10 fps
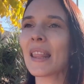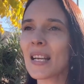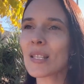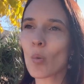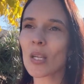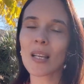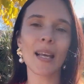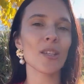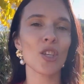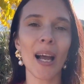This was
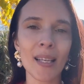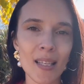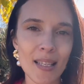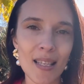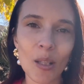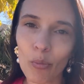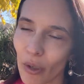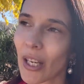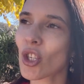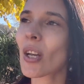a giant
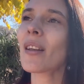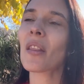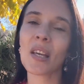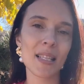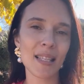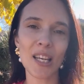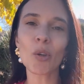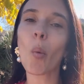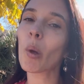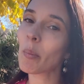celebration. This year
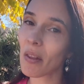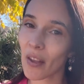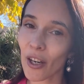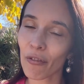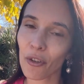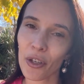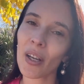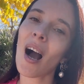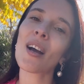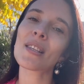we will be there for you
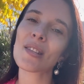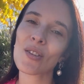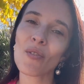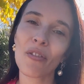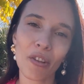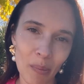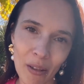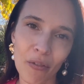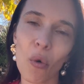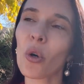guys to film it
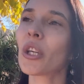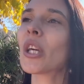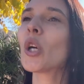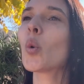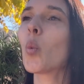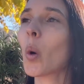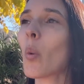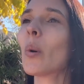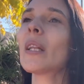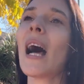for you. We
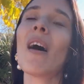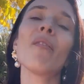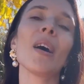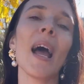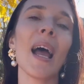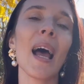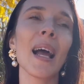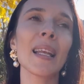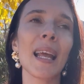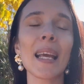will have
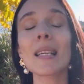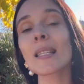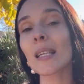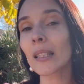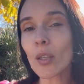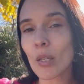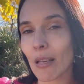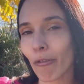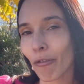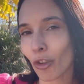an
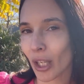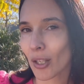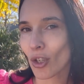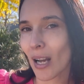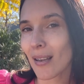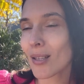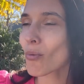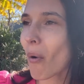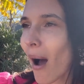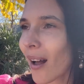exclusive footage as
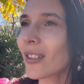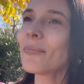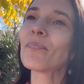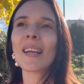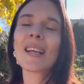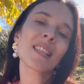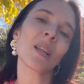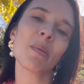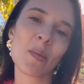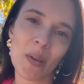well. It's going
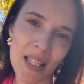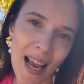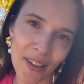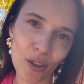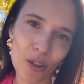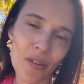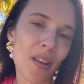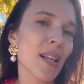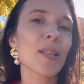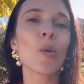to be spectacular.
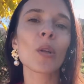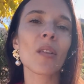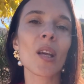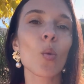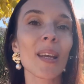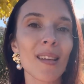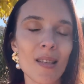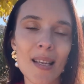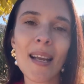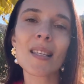That's the only thing we can say.